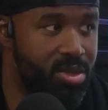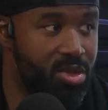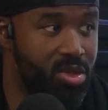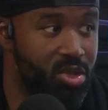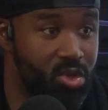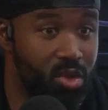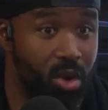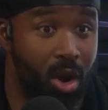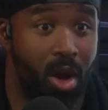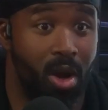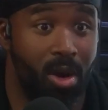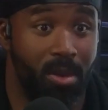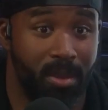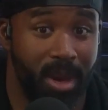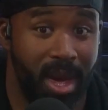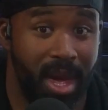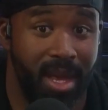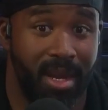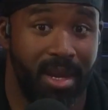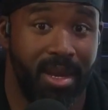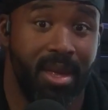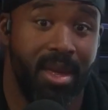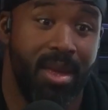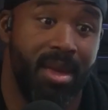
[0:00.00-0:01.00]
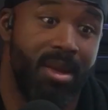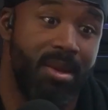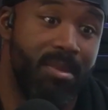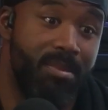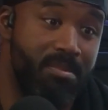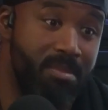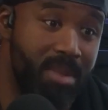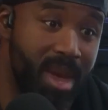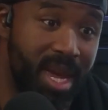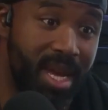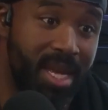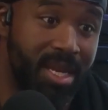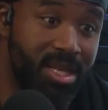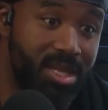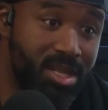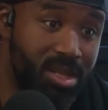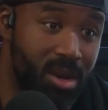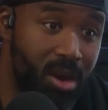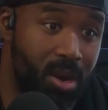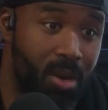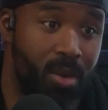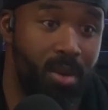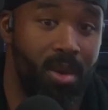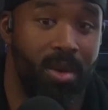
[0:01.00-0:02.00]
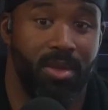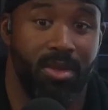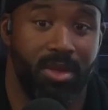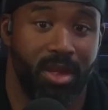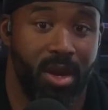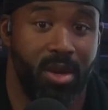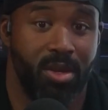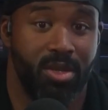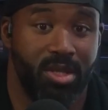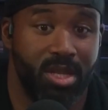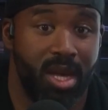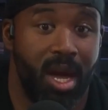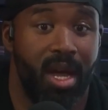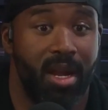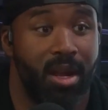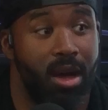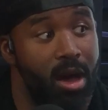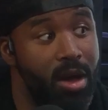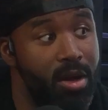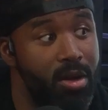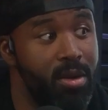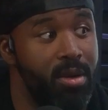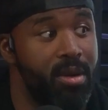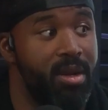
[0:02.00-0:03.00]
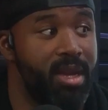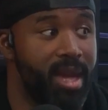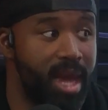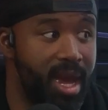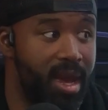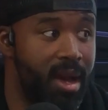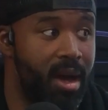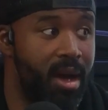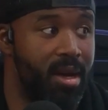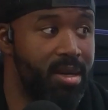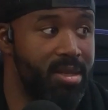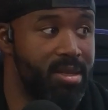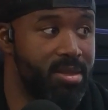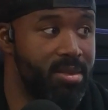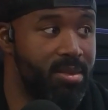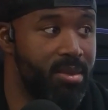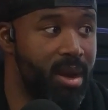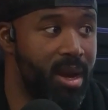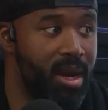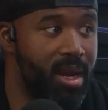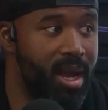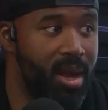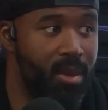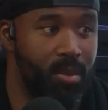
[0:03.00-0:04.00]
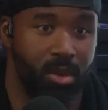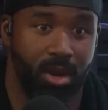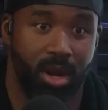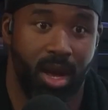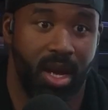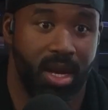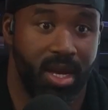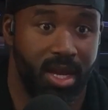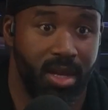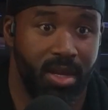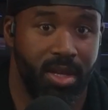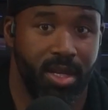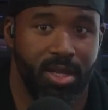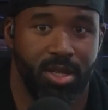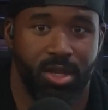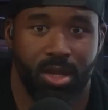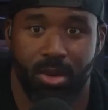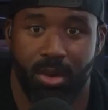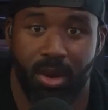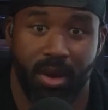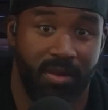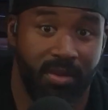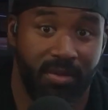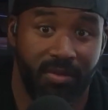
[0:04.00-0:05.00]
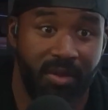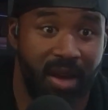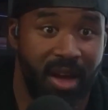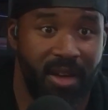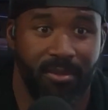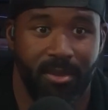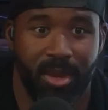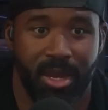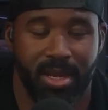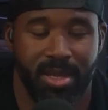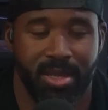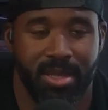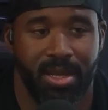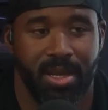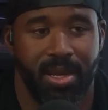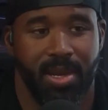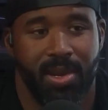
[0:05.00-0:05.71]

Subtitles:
Strong men make it so there's not utter chaos, right? And we're not killing each other every 5 minutes.